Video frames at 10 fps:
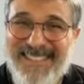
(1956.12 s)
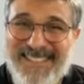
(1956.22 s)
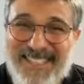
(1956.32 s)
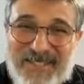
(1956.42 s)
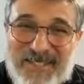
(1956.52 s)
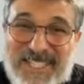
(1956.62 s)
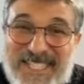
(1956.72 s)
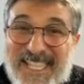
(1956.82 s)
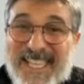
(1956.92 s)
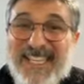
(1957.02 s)
They don't
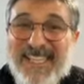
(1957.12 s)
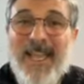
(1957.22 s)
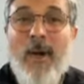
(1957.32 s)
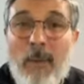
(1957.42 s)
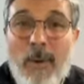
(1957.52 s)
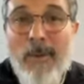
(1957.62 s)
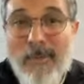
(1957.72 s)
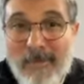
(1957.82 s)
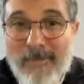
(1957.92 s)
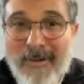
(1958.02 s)
say anything.
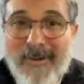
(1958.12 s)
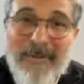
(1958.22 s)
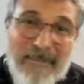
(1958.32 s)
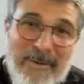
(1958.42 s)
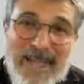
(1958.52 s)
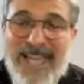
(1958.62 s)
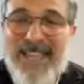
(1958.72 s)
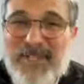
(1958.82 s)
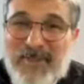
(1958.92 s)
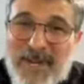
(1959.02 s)

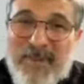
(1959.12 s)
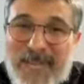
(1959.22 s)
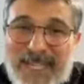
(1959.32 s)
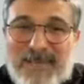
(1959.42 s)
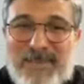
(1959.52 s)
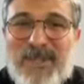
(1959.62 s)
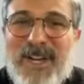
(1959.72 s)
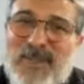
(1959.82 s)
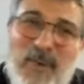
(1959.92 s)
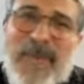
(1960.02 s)
And they try to make them
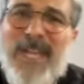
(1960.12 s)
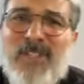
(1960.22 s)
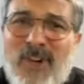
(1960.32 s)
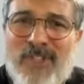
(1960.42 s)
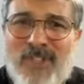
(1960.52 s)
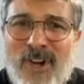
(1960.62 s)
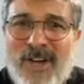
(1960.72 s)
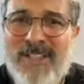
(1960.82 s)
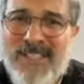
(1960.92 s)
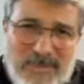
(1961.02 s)
talk. Don't make a dog
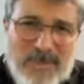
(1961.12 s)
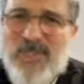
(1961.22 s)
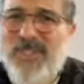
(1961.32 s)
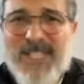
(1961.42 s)
talk. Leave him.